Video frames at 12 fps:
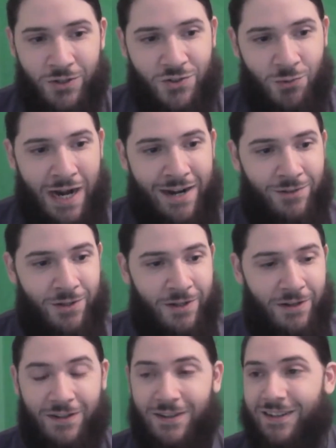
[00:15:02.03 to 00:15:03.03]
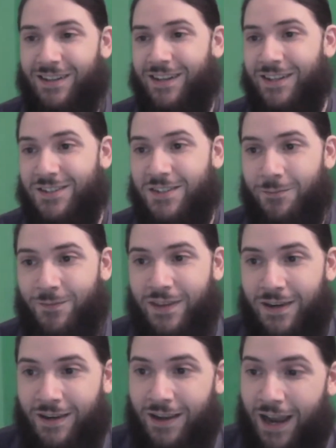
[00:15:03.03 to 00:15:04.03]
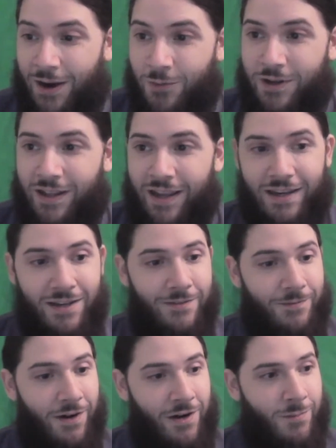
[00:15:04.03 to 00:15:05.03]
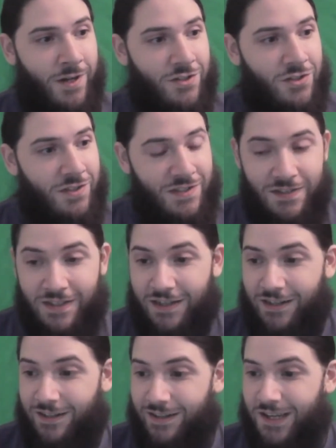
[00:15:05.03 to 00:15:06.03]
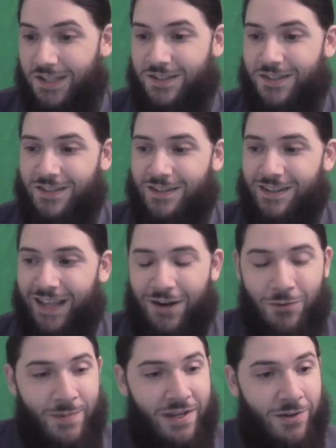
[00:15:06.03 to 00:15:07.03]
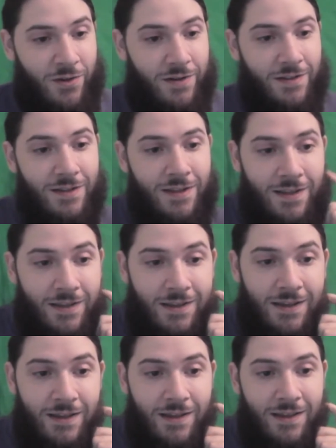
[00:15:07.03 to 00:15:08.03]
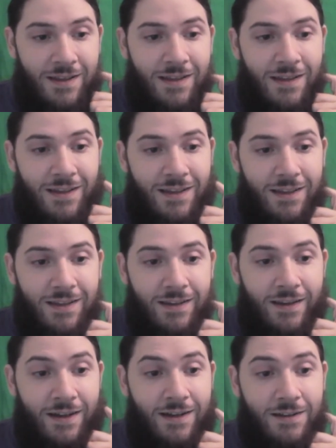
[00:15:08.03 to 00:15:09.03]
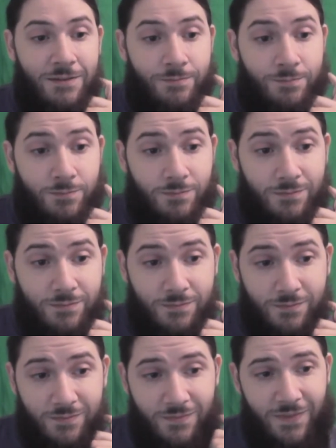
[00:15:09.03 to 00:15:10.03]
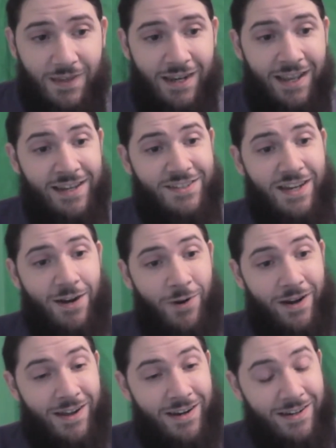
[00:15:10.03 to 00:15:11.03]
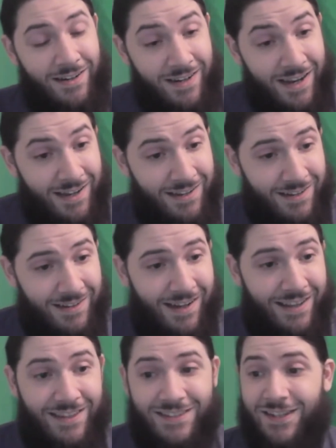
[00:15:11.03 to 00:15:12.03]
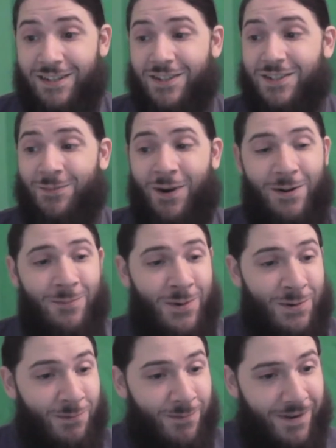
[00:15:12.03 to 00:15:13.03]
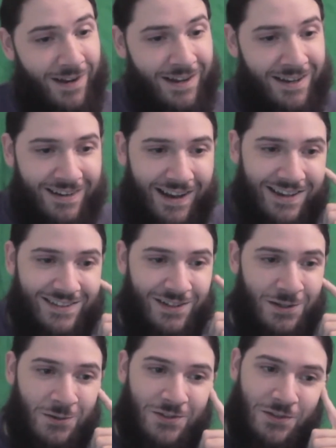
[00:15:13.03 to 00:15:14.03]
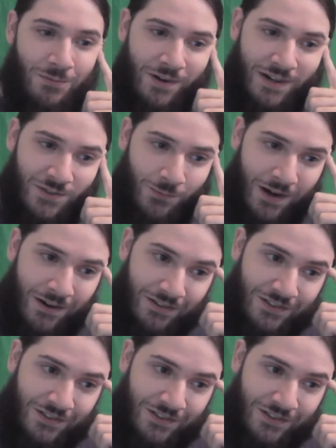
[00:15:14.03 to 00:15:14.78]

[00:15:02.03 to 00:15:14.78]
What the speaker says: Traveler, is something I would like very much to see. Yes, that would be good. Yeah. Hey, Red Eye. Yeah, this is a smart move as a YouTuber as well.